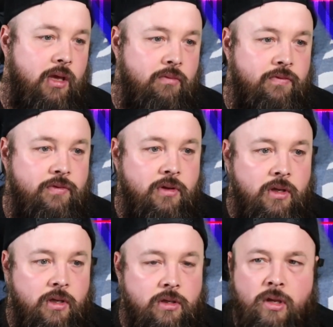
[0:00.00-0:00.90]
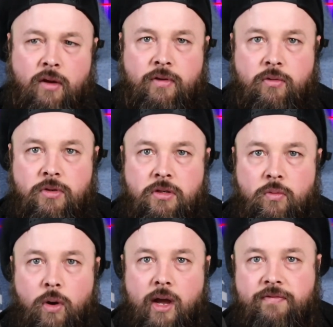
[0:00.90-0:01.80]
If you have like really good
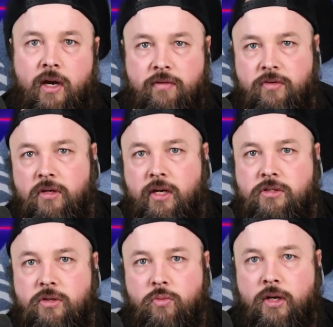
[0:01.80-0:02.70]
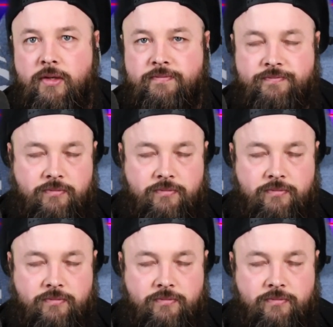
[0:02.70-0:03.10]
Wi-Fi, if you can actually run it,